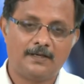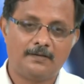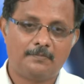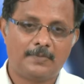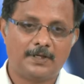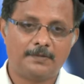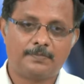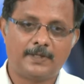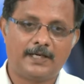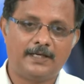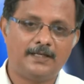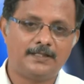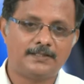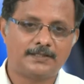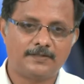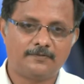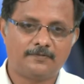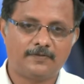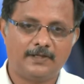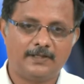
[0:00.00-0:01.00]
But brain is
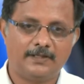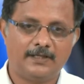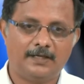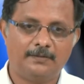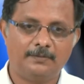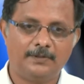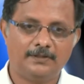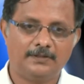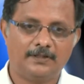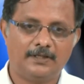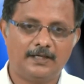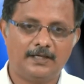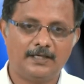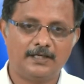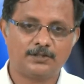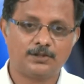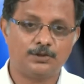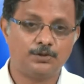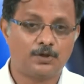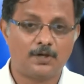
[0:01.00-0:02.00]
different, I mean
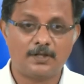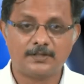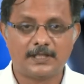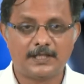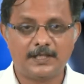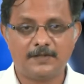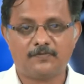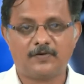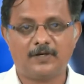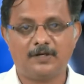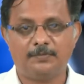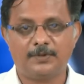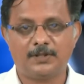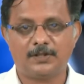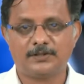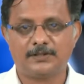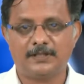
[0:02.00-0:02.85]
so neurons are different because